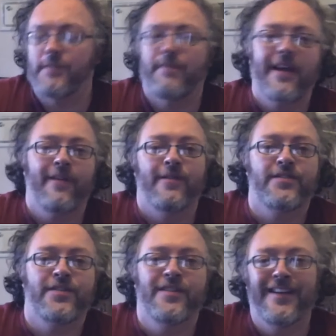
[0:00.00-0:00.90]

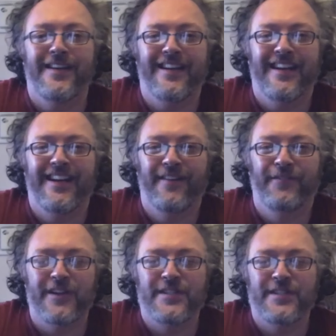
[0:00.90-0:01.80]
parents
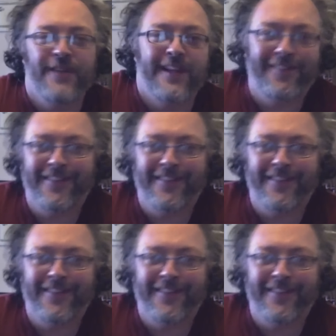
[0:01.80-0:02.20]
for his faith.